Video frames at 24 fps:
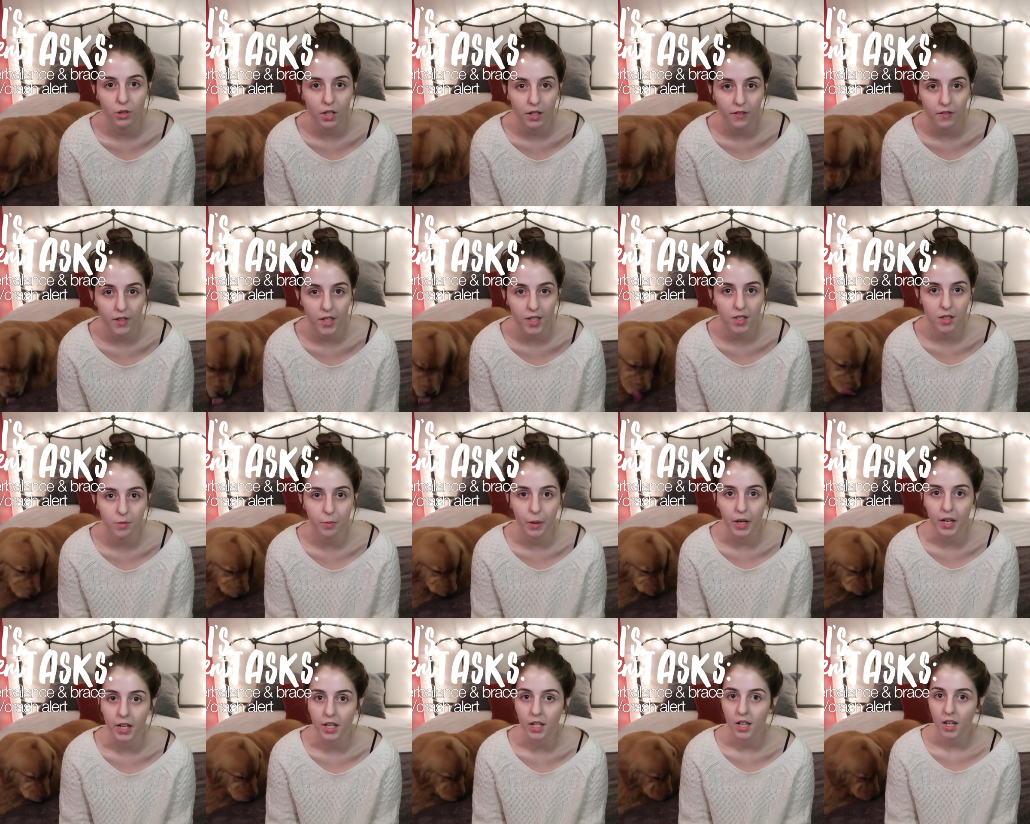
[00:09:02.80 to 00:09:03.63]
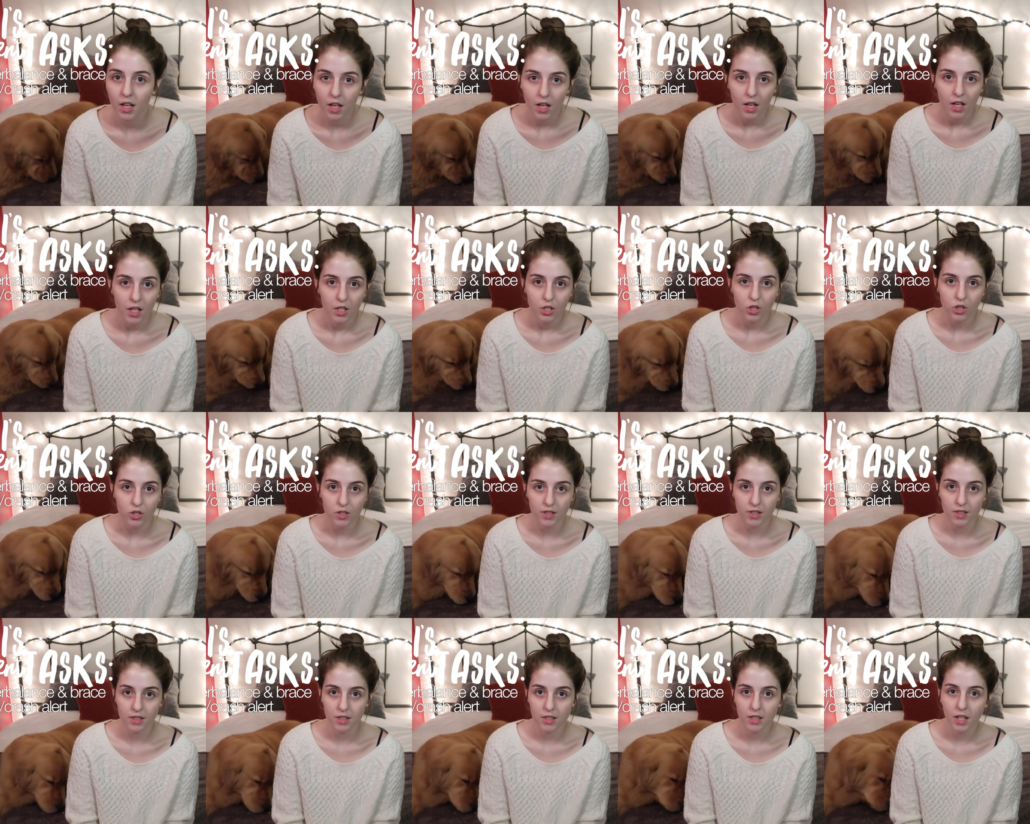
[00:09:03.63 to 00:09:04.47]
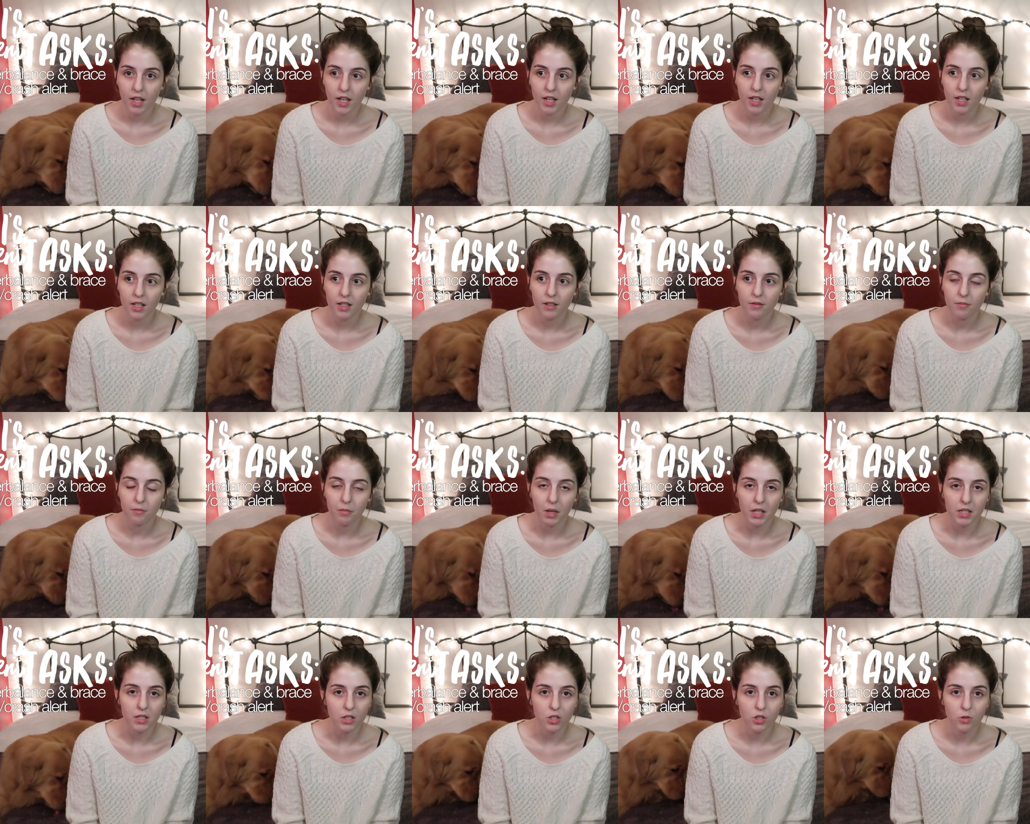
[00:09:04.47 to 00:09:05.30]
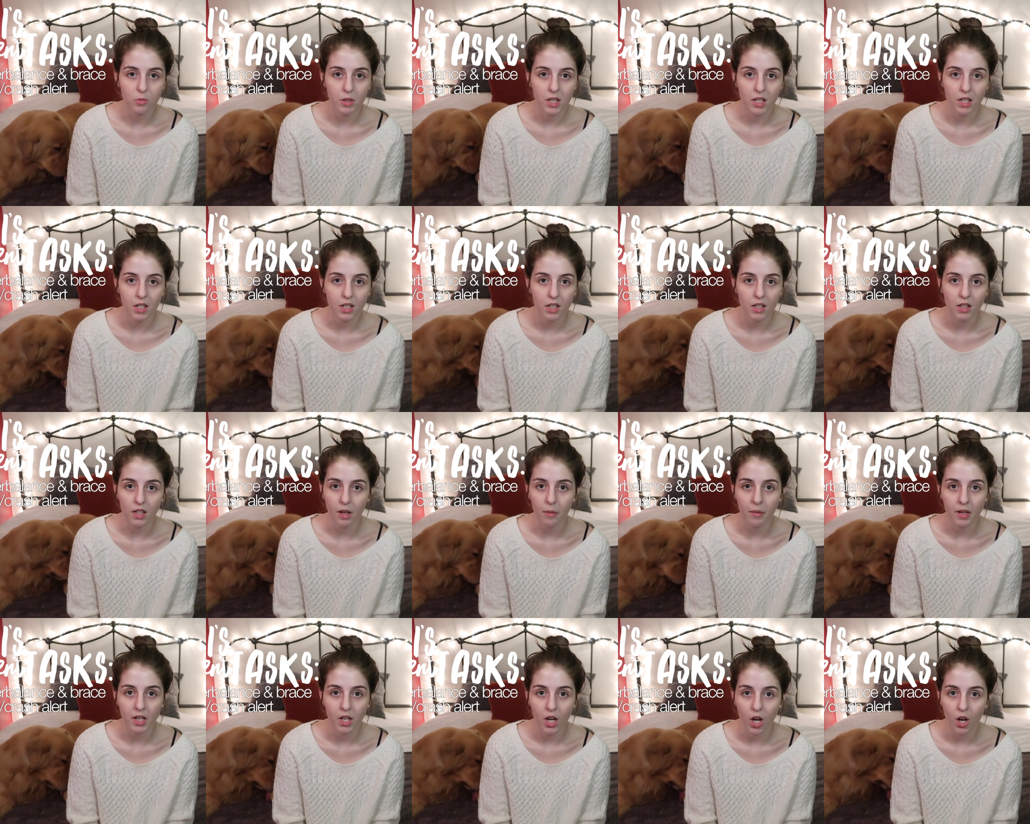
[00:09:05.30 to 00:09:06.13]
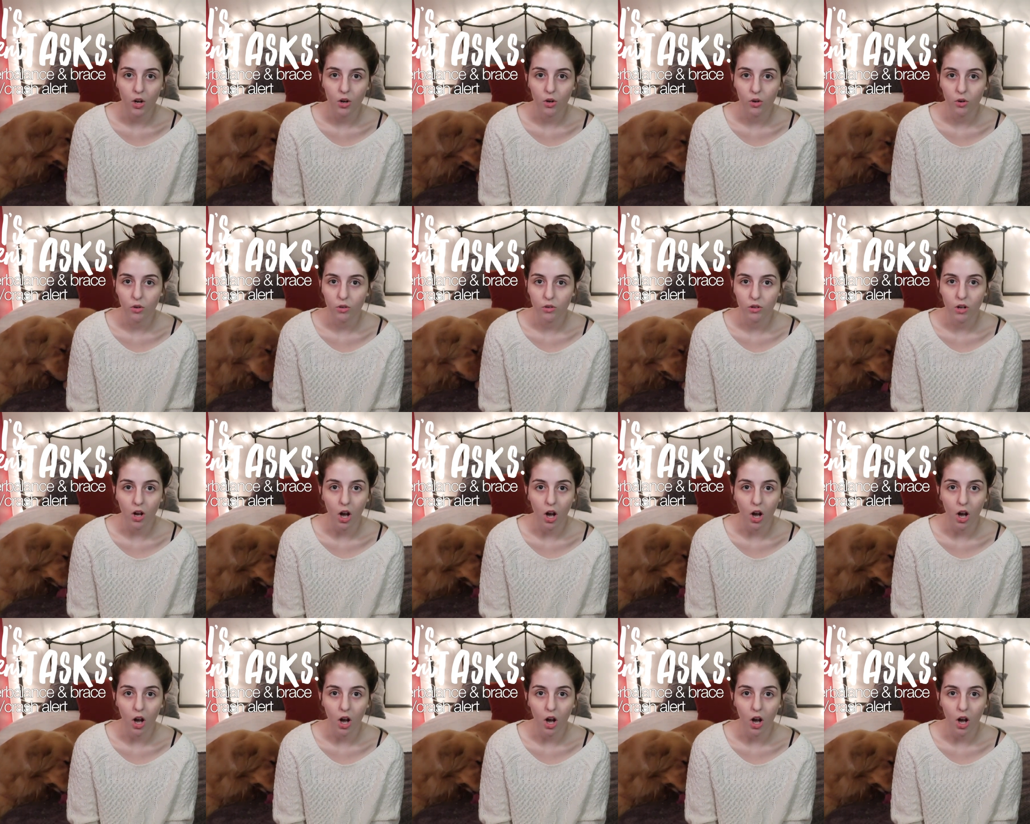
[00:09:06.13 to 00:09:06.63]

one of these but just like message me, let me know,